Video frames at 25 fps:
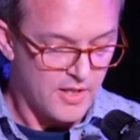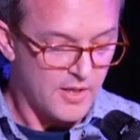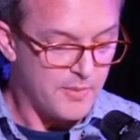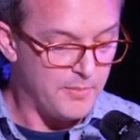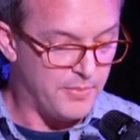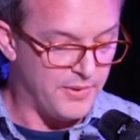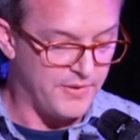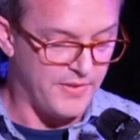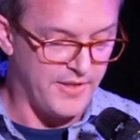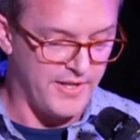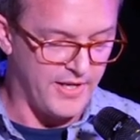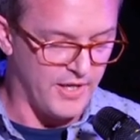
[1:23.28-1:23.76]

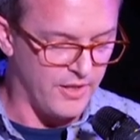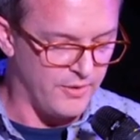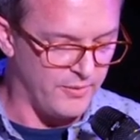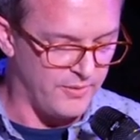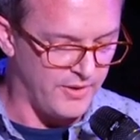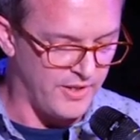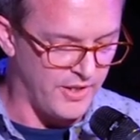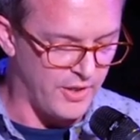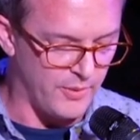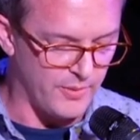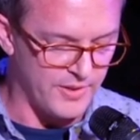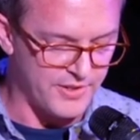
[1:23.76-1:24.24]
But the
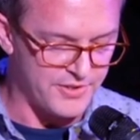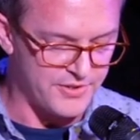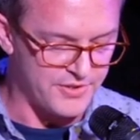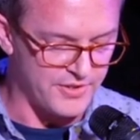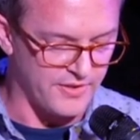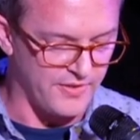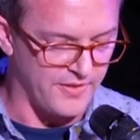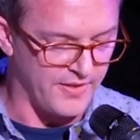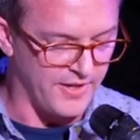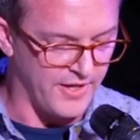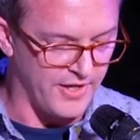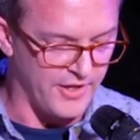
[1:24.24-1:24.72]
only
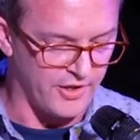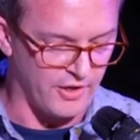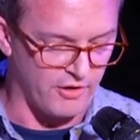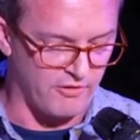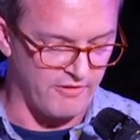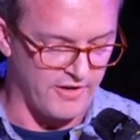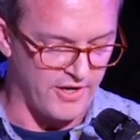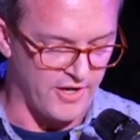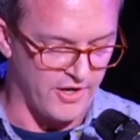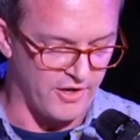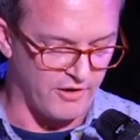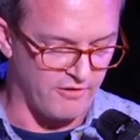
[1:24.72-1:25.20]
question the
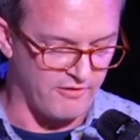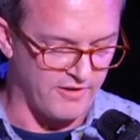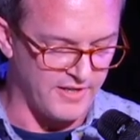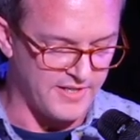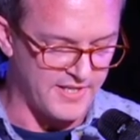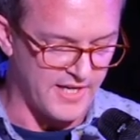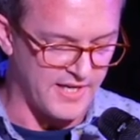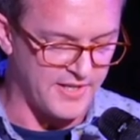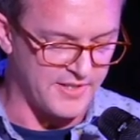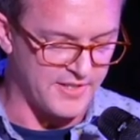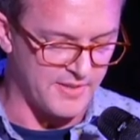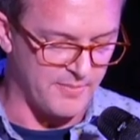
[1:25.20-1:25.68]
hungry,
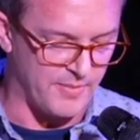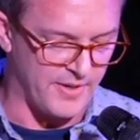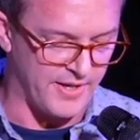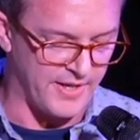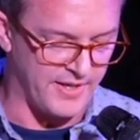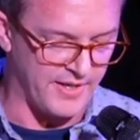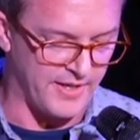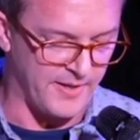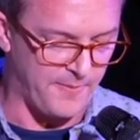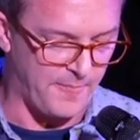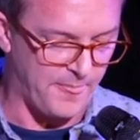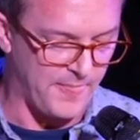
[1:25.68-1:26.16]
hungry data
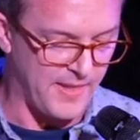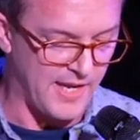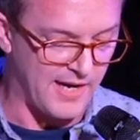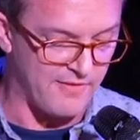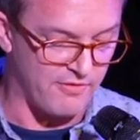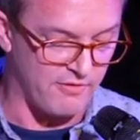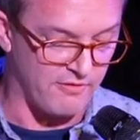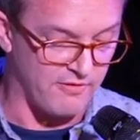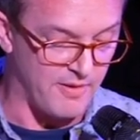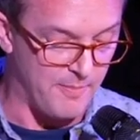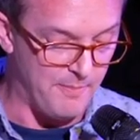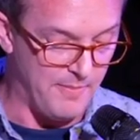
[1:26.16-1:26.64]
miner
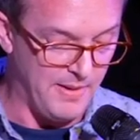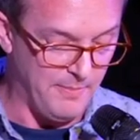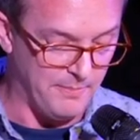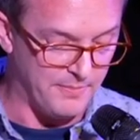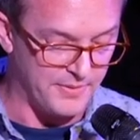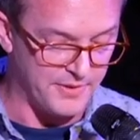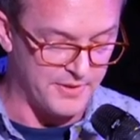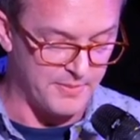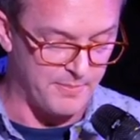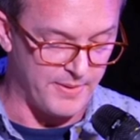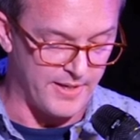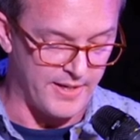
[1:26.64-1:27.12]
ever
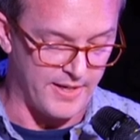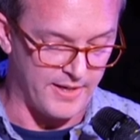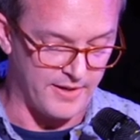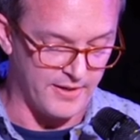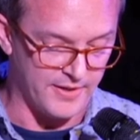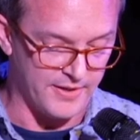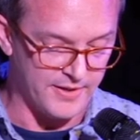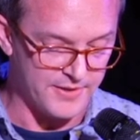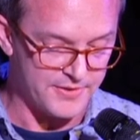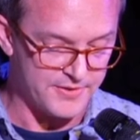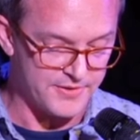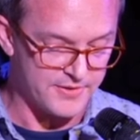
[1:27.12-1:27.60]
remembered being
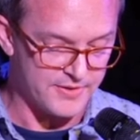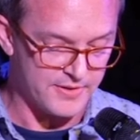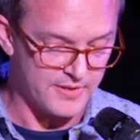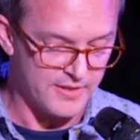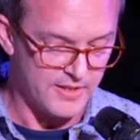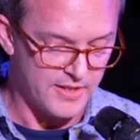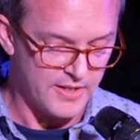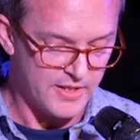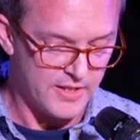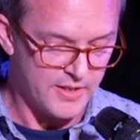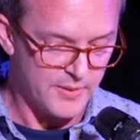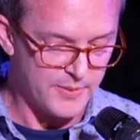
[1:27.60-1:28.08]
asked
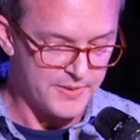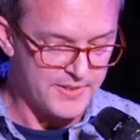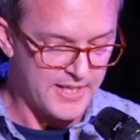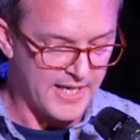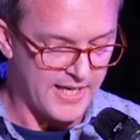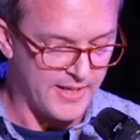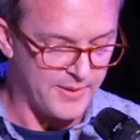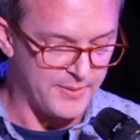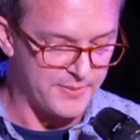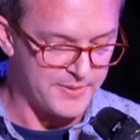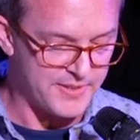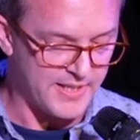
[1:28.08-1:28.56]
was
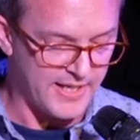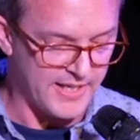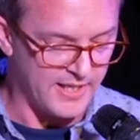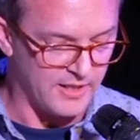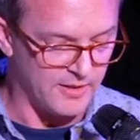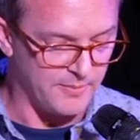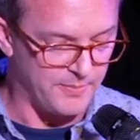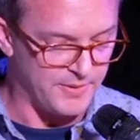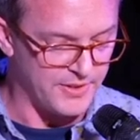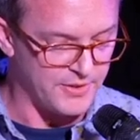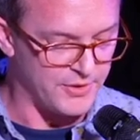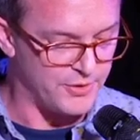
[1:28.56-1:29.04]
how to
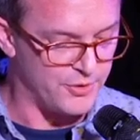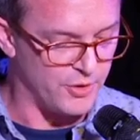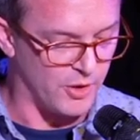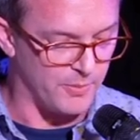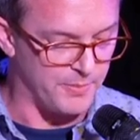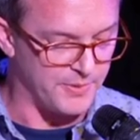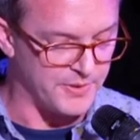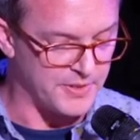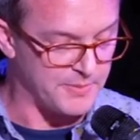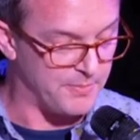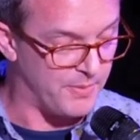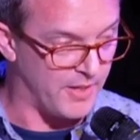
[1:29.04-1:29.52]
help its
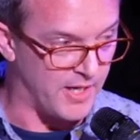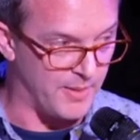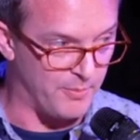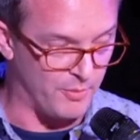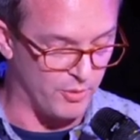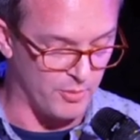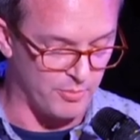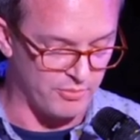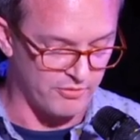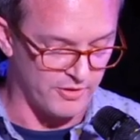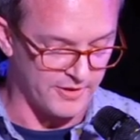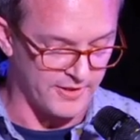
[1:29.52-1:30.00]
shoppers buy
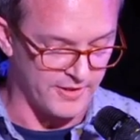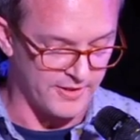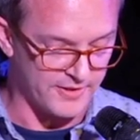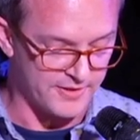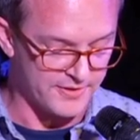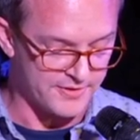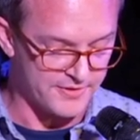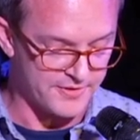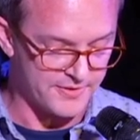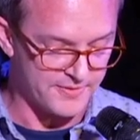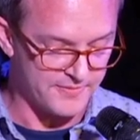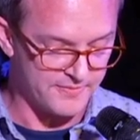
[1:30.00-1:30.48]
more
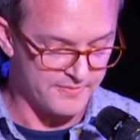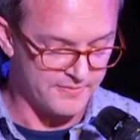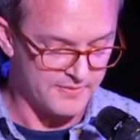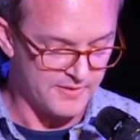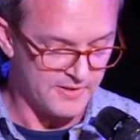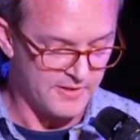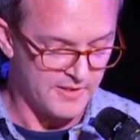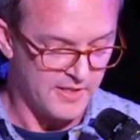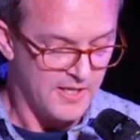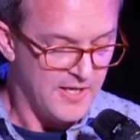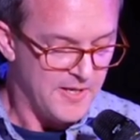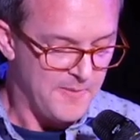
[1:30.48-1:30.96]
products.
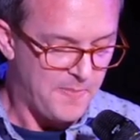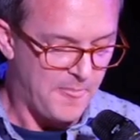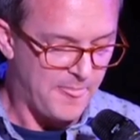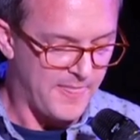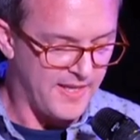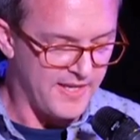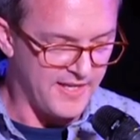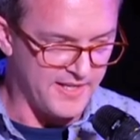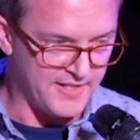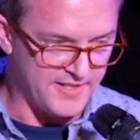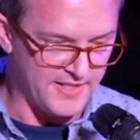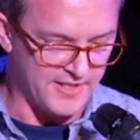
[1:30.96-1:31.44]

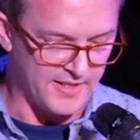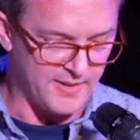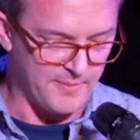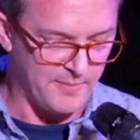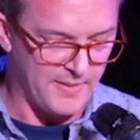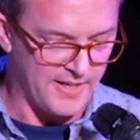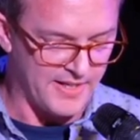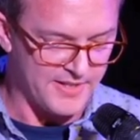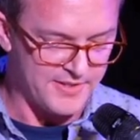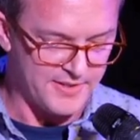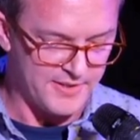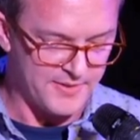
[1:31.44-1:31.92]
It
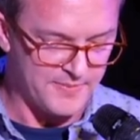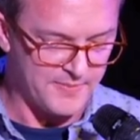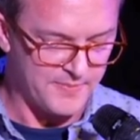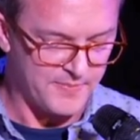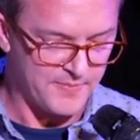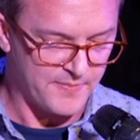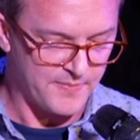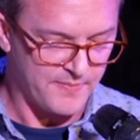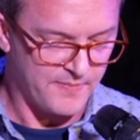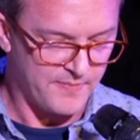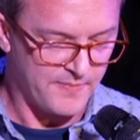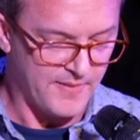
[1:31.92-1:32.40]
didn't matter.
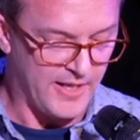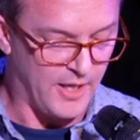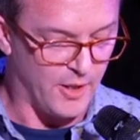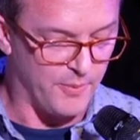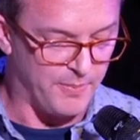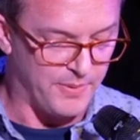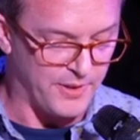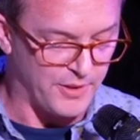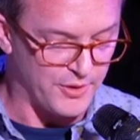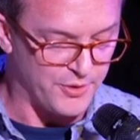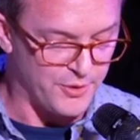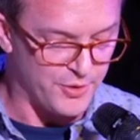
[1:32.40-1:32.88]

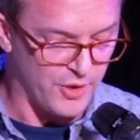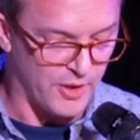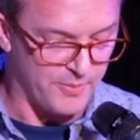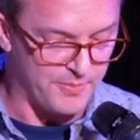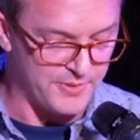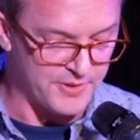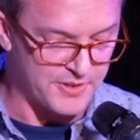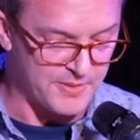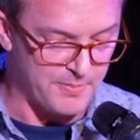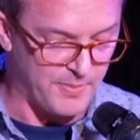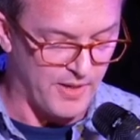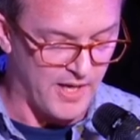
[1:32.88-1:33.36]
Helping
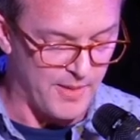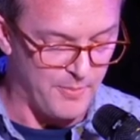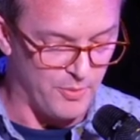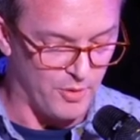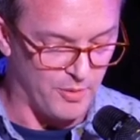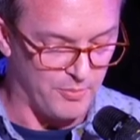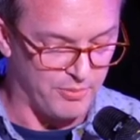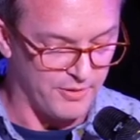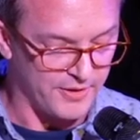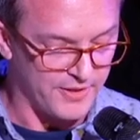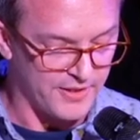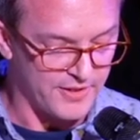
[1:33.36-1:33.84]
shoppers buy
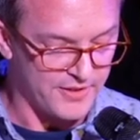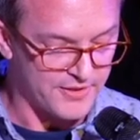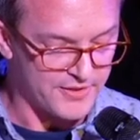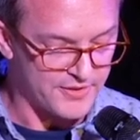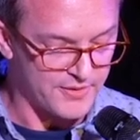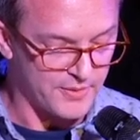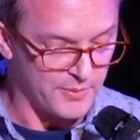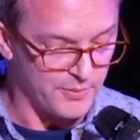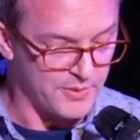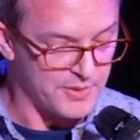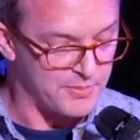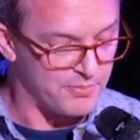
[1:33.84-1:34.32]
more
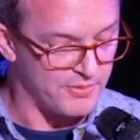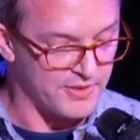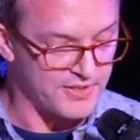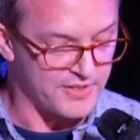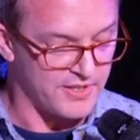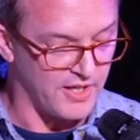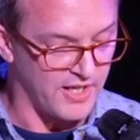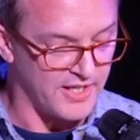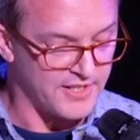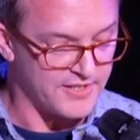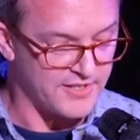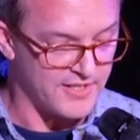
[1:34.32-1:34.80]
products was
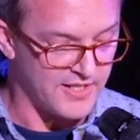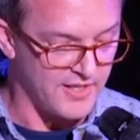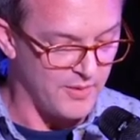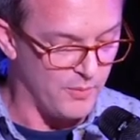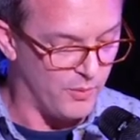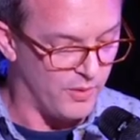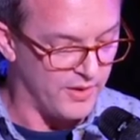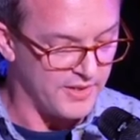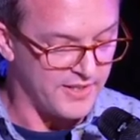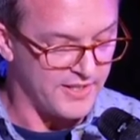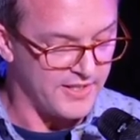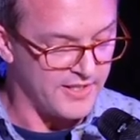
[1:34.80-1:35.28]
precisely
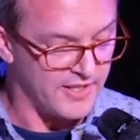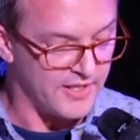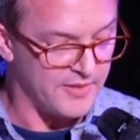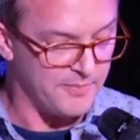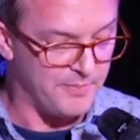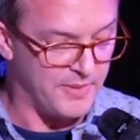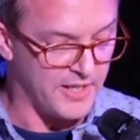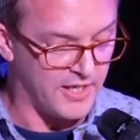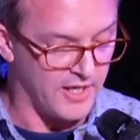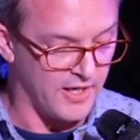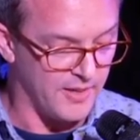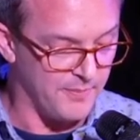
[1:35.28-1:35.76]
what it
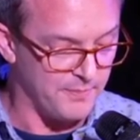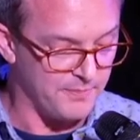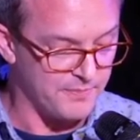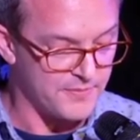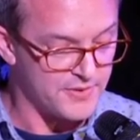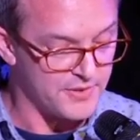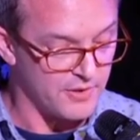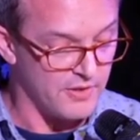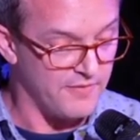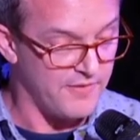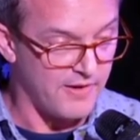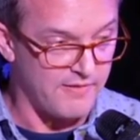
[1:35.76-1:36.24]
had become
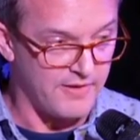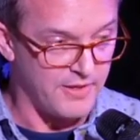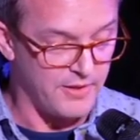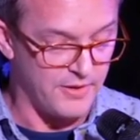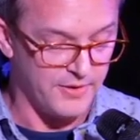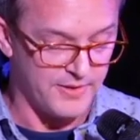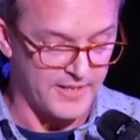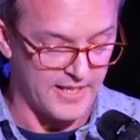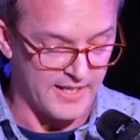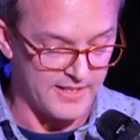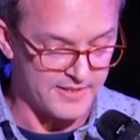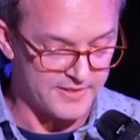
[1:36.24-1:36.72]
so very
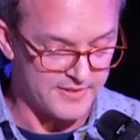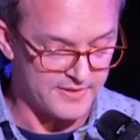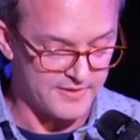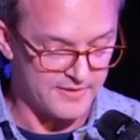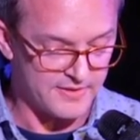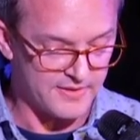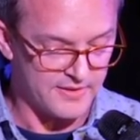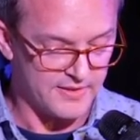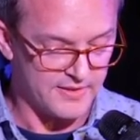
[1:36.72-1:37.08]
good at.